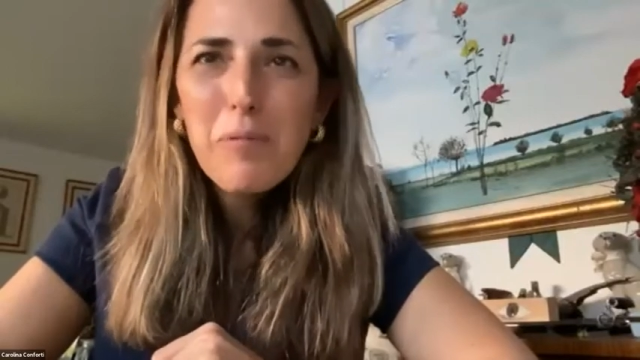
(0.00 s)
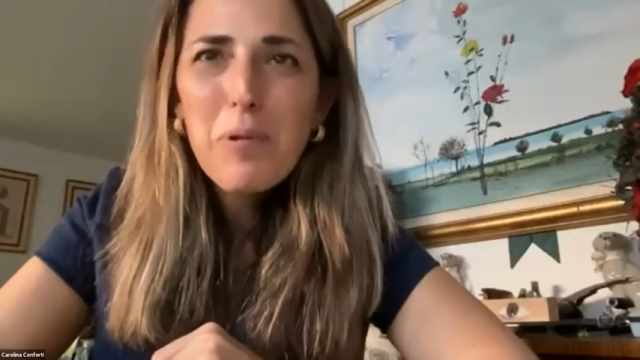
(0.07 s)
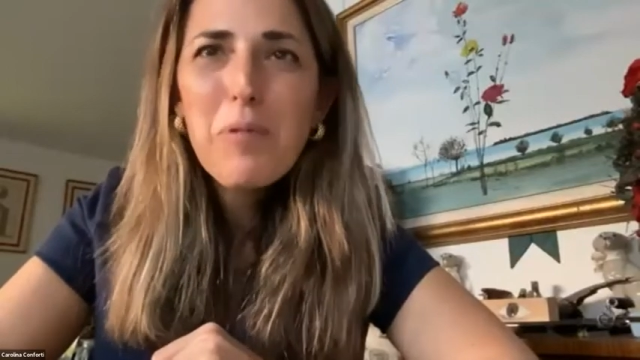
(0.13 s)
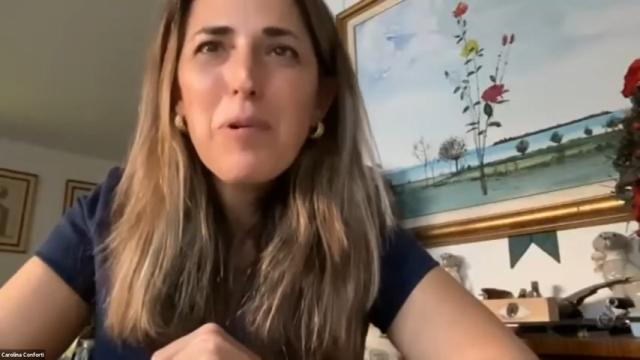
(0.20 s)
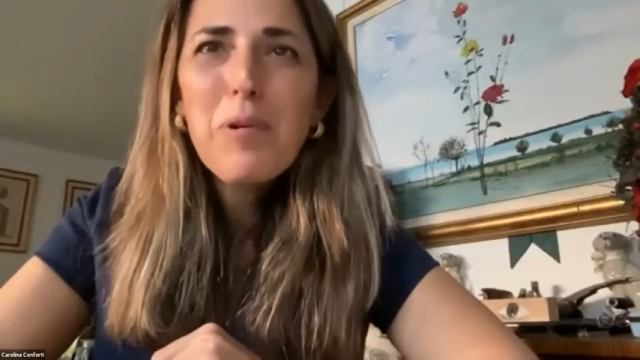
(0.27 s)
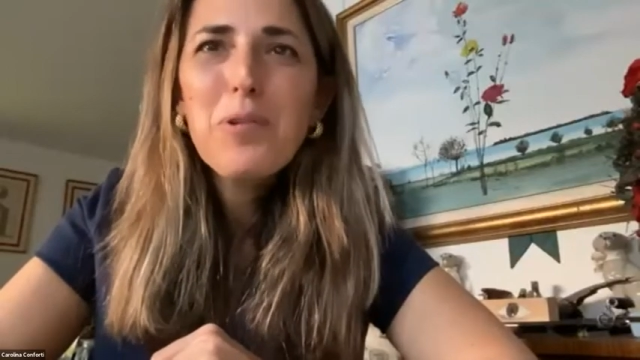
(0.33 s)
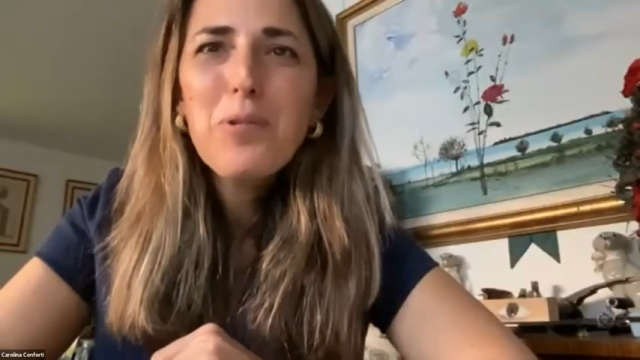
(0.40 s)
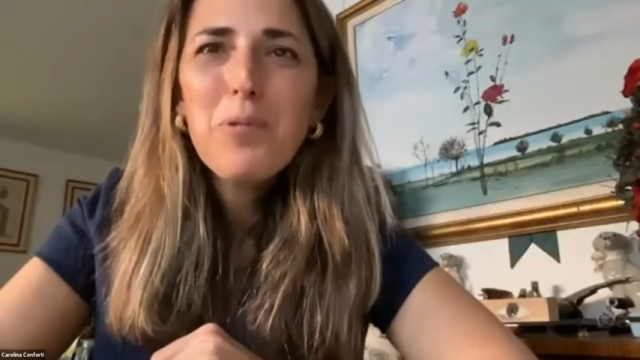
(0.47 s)
We
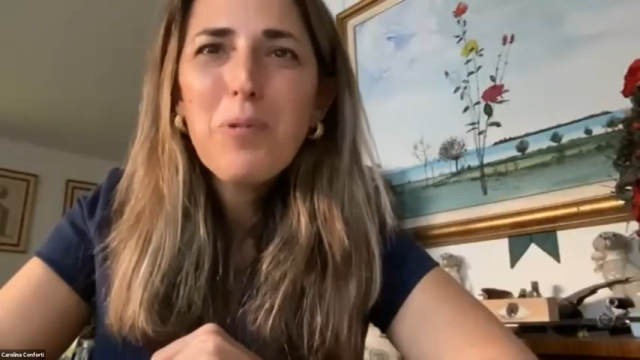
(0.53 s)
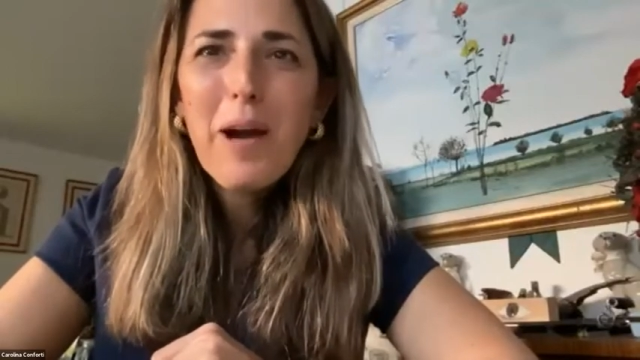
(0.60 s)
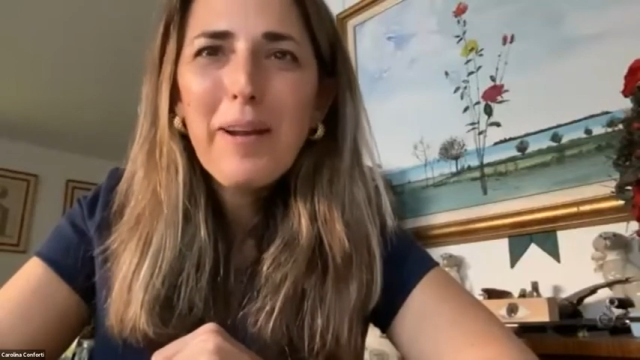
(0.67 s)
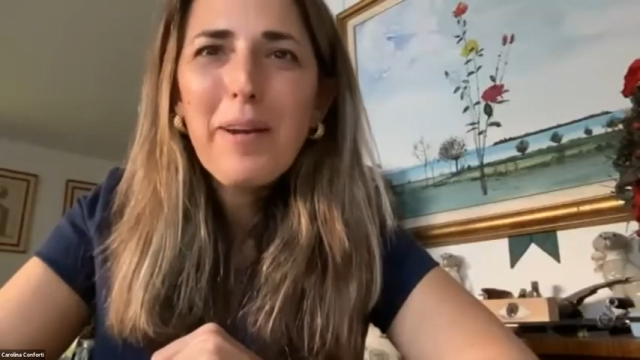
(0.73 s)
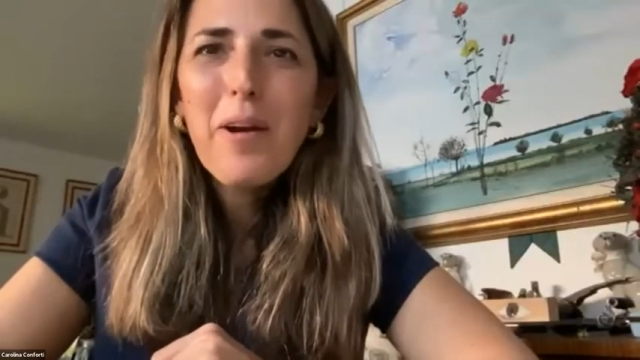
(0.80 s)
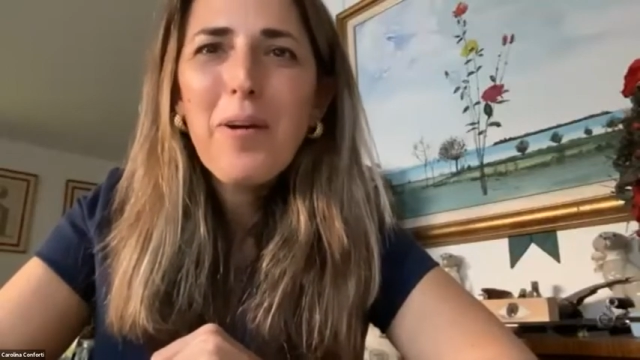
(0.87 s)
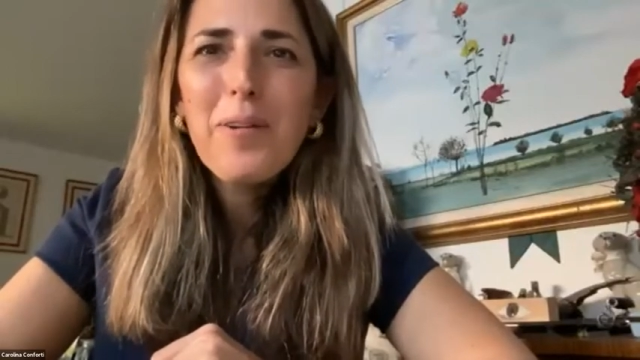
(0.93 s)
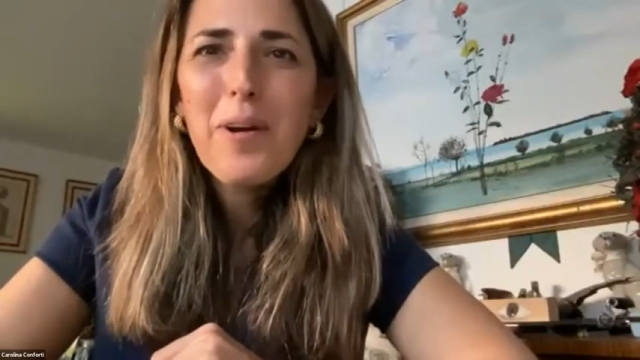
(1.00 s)
will do
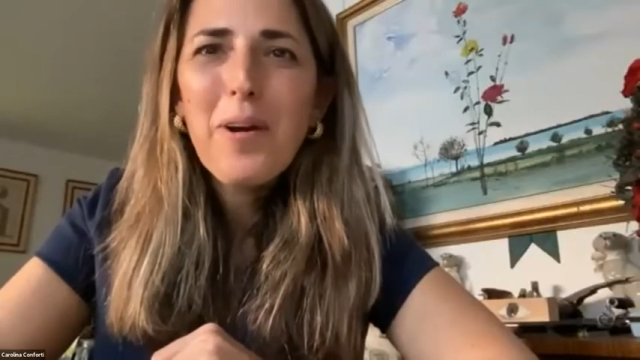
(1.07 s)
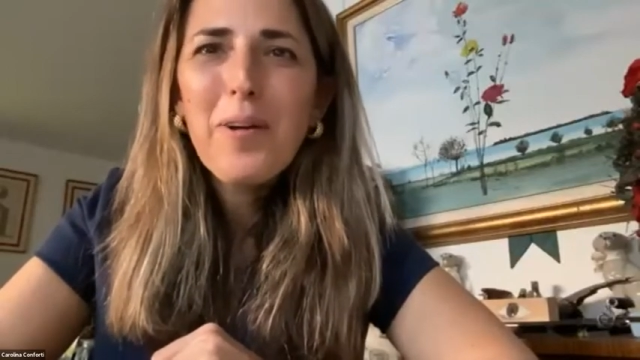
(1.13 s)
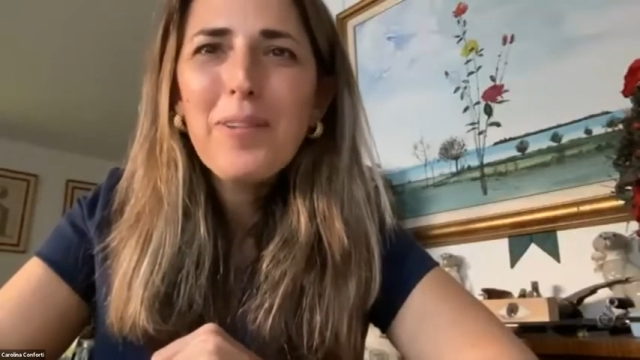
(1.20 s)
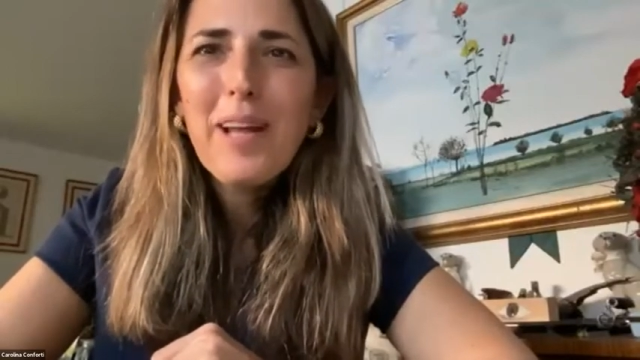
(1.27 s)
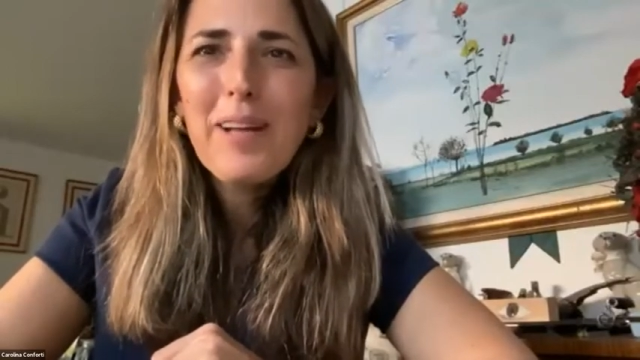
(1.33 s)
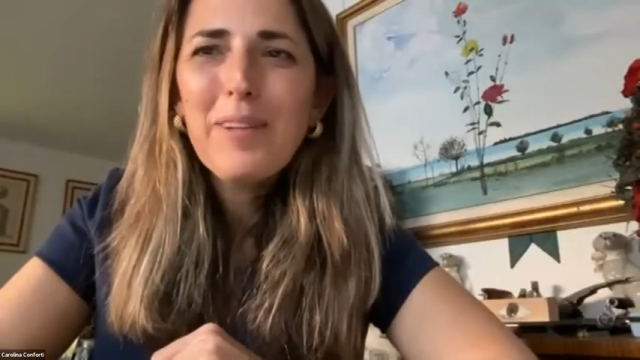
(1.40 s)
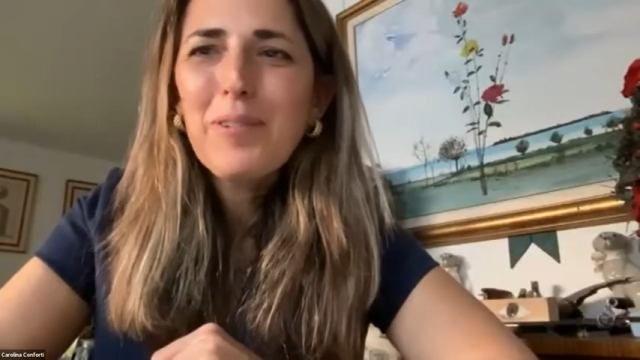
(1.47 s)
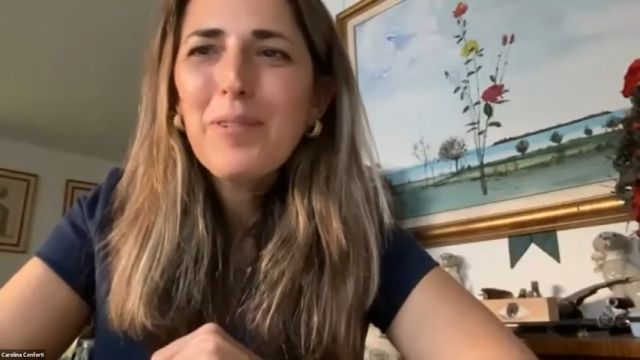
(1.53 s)
one on
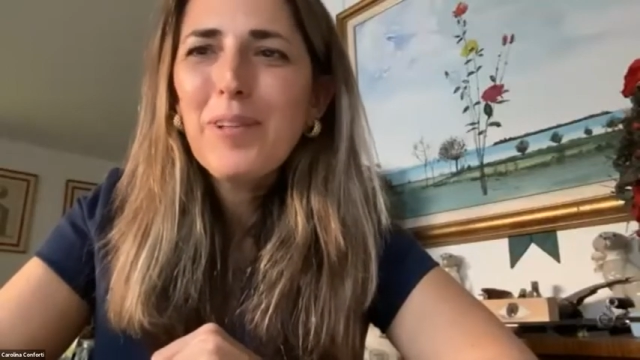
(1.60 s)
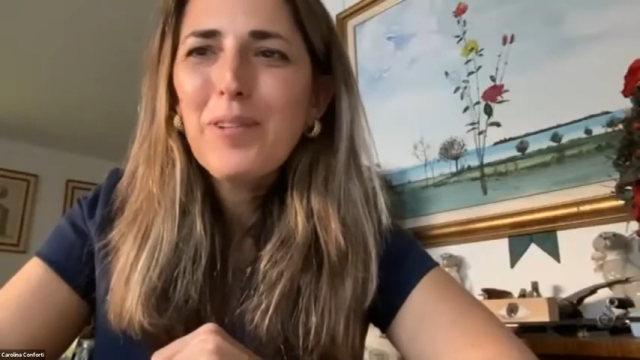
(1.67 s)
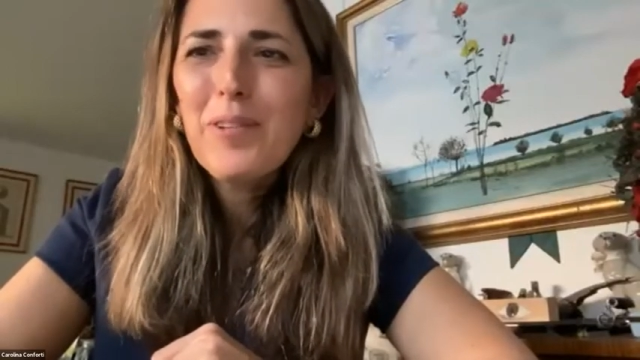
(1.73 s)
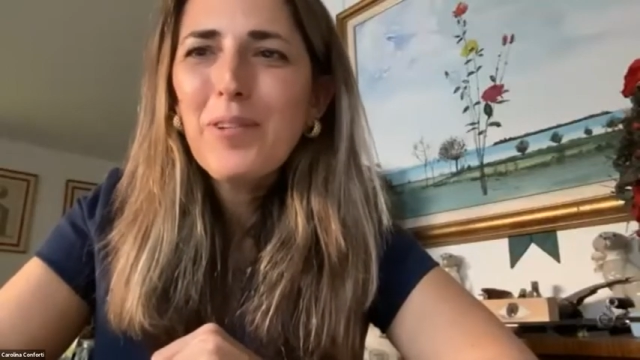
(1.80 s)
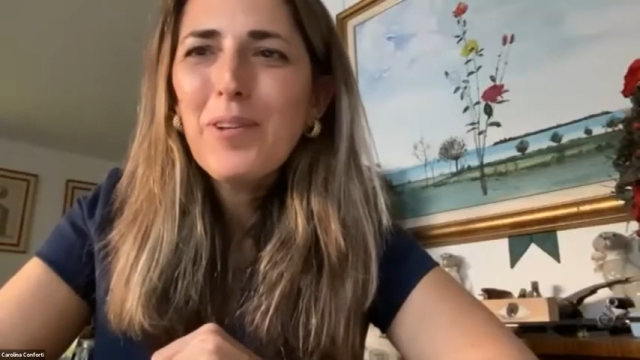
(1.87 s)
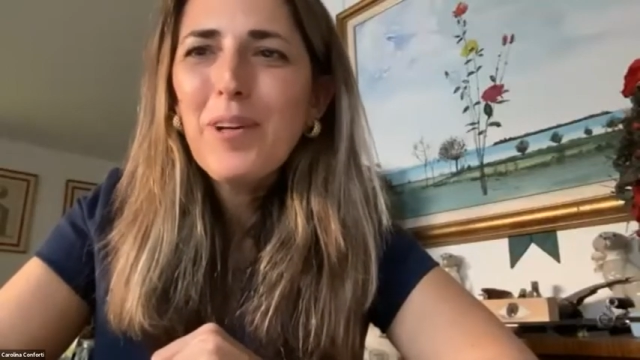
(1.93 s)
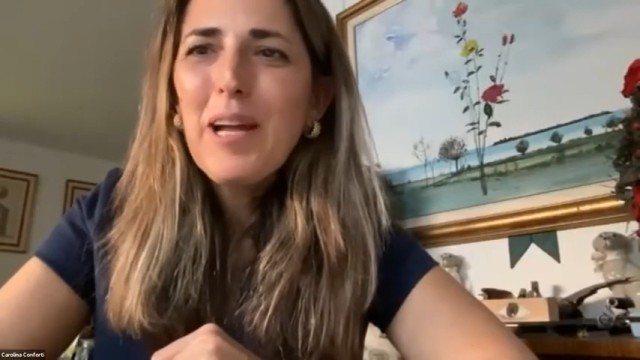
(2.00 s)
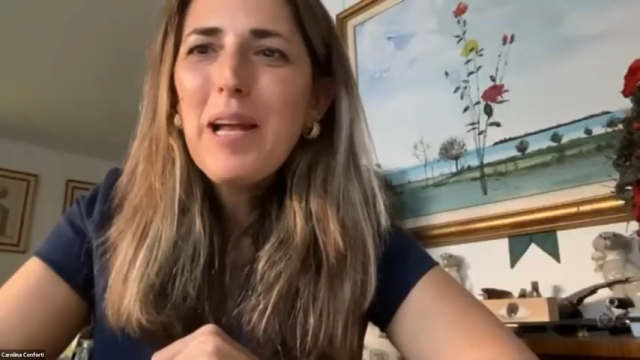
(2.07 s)
that one
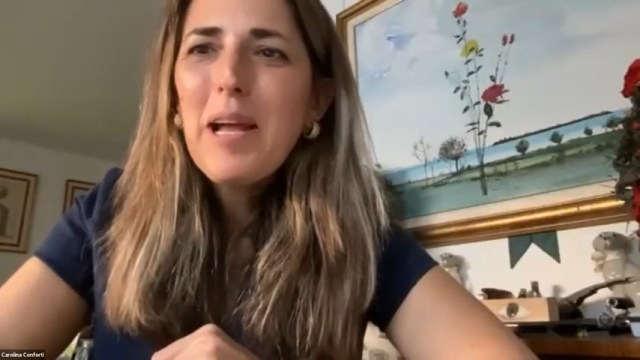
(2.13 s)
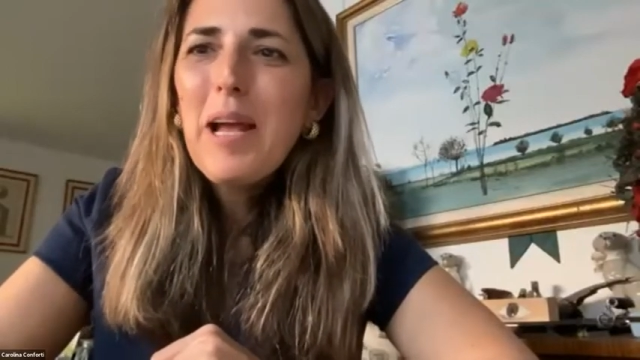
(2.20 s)
too.